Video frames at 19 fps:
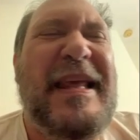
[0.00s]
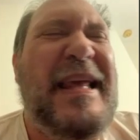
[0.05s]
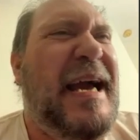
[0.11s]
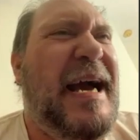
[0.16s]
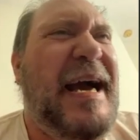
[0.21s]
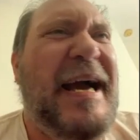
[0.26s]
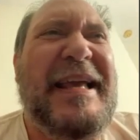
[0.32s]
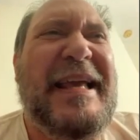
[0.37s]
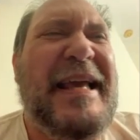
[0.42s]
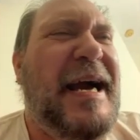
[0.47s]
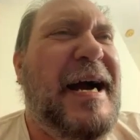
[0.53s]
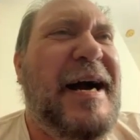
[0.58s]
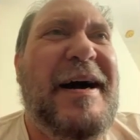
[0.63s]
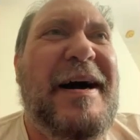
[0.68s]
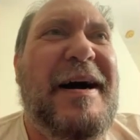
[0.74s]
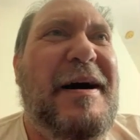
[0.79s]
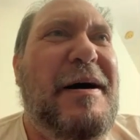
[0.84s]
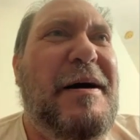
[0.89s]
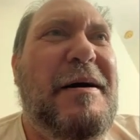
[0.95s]
Yeah, yeah.
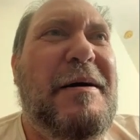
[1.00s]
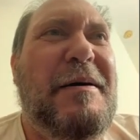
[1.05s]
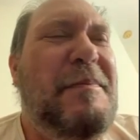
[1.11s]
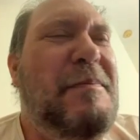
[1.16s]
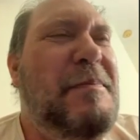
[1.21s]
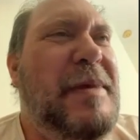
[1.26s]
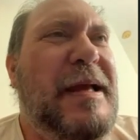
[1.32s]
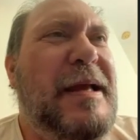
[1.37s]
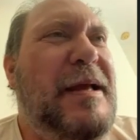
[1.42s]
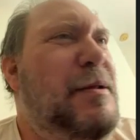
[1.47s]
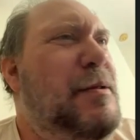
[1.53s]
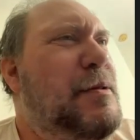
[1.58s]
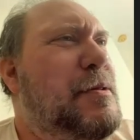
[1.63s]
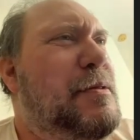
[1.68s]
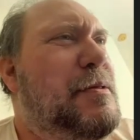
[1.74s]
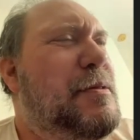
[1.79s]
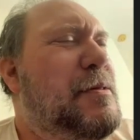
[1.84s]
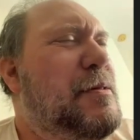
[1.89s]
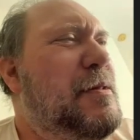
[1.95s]
Um,
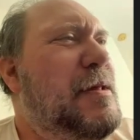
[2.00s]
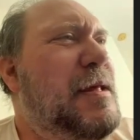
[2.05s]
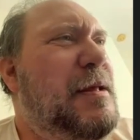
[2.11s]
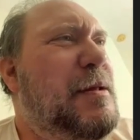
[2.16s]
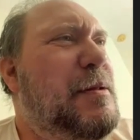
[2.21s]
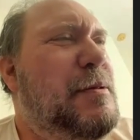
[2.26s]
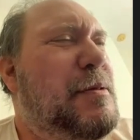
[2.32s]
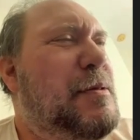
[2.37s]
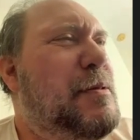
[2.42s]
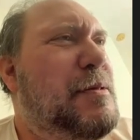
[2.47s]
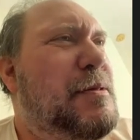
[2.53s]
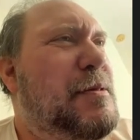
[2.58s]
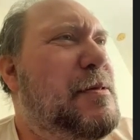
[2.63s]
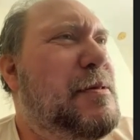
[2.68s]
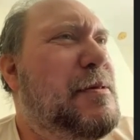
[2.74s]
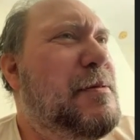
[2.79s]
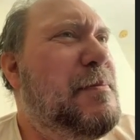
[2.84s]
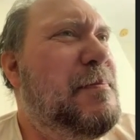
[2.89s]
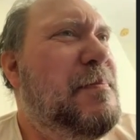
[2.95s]
he's
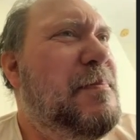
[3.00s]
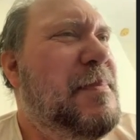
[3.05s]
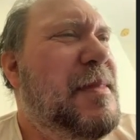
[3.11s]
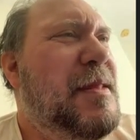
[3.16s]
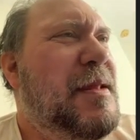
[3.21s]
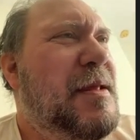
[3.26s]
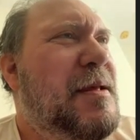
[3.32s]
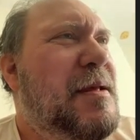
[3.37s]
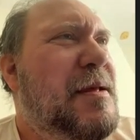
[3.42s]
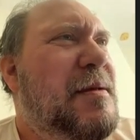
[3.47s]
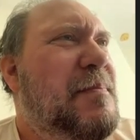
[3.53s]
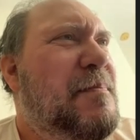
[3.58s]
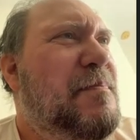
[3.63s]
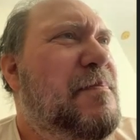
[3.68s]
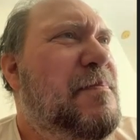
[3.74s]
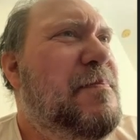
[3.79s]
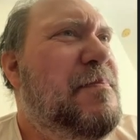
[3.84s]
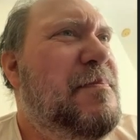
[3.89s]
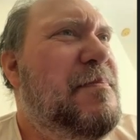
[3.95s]
he's it's stuff that makes me
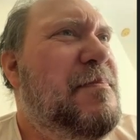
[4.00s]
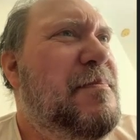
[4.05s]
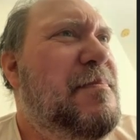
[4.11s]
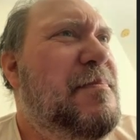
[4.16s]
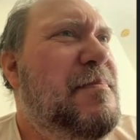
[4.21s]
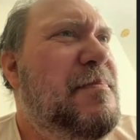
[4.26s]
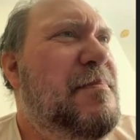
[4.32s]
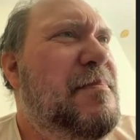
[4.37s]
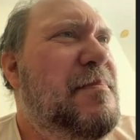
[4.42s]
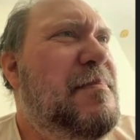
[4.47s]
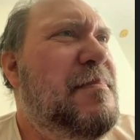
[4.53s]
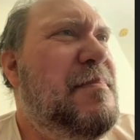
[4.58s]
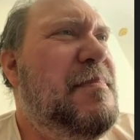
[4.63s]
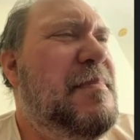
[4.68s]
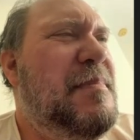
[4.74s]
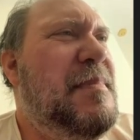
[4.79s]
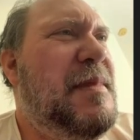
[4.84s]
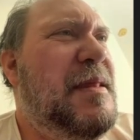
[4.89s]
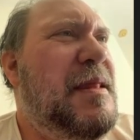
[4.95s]
want to go like this.
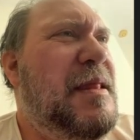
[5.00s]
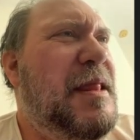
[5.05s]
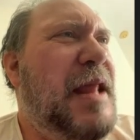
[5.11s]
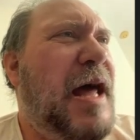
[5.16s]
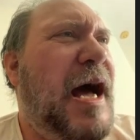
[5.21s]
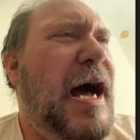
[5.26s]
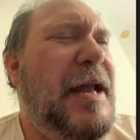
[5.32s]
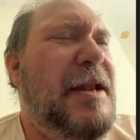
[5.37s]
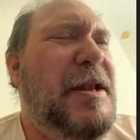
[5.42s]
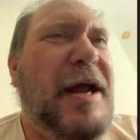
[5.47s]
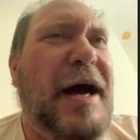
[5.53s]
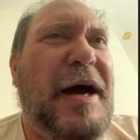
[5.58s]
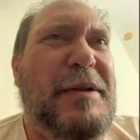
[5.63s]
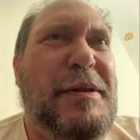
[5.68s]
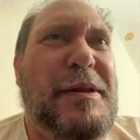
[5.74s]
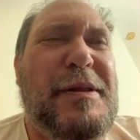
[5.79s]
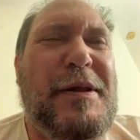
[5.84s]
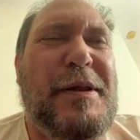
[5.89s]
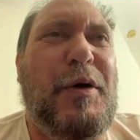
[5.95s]
Not
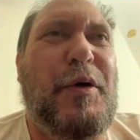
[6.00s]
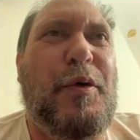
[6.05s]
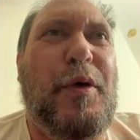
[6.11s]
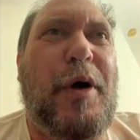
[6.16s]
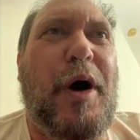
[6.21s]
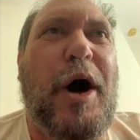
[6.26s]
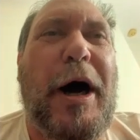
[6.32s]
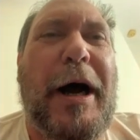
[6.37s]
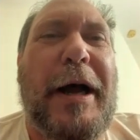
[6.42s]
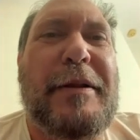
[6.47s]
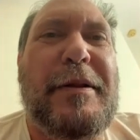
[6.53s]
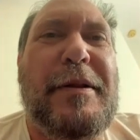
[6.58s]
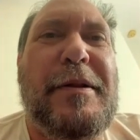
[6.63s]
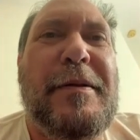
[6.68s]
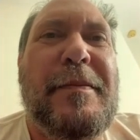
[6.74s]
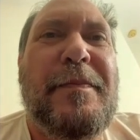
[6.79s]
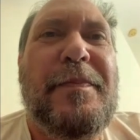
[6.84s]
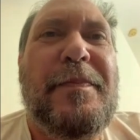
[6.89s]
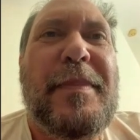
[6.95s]
not so hot.
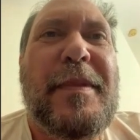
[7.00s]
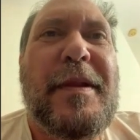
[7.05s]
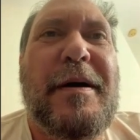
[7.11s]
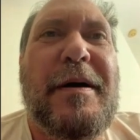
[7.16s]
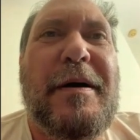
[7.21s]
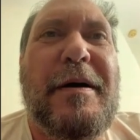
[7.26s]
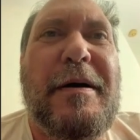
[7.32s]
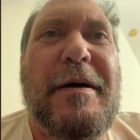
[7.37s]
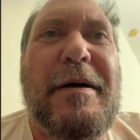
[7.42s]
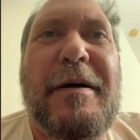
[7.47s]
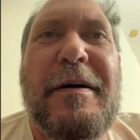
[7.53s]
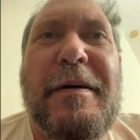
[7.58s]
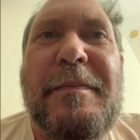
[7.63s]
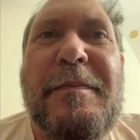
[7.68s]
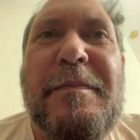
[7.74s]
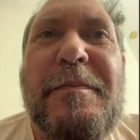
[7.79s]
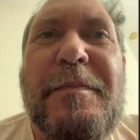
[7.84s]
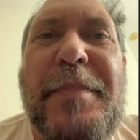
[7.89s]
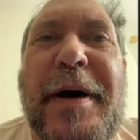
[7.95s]

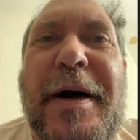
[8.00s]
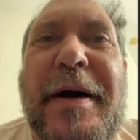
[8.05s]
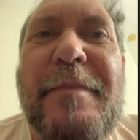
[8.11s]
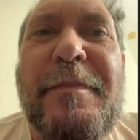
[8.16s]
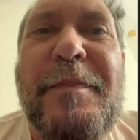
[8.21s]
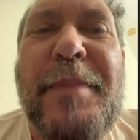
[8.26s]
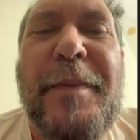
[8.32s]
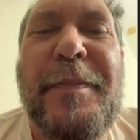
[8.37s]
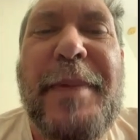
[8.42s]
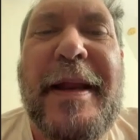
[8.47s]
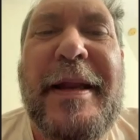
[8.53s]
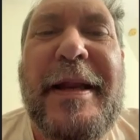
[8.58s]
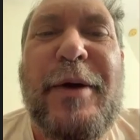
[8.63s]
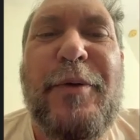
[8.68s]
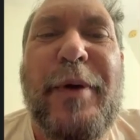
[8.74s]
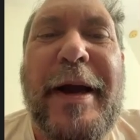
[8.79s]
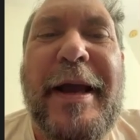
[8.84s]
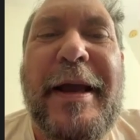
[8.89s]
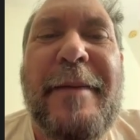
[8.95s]
Um, but oh, but
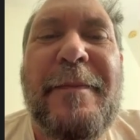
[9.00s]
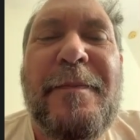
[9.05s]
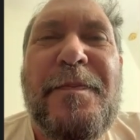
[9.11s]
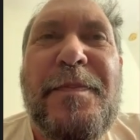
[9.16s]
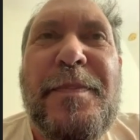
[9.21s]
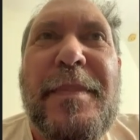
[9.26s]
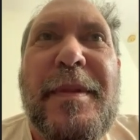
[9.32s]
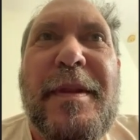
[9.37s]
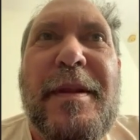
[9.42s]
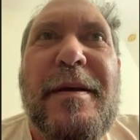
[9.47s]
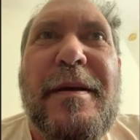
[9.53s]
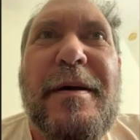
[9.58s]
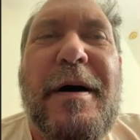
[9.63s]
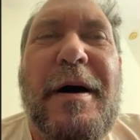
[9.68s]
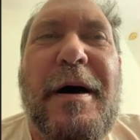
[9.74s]
anyway, set over.